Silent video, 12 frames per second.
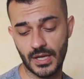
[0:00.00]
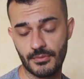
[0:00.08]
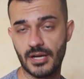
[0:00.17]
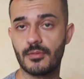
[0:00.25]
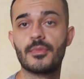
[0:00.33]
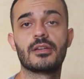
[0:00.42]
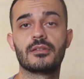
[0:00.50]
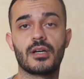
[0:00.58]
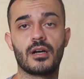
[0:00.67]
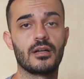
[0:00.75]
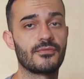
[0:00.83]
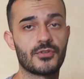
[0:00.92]
I recommend
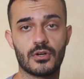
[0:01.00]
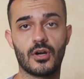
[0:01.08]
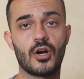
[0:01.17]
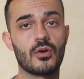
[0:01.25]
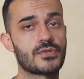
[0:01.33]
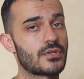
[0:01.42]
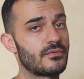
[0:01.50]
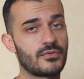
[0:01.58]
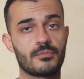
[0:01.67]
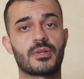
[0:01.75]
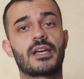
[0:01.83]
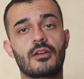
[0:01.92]
if you're a host or if
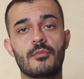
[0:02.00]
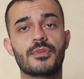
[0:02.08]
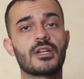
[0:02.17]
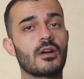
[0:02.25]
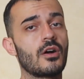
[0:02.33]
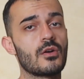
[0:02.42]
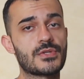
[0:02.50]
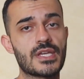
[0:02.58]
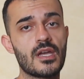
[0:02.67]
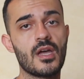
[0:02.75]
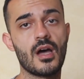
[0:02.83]
you plan on being a host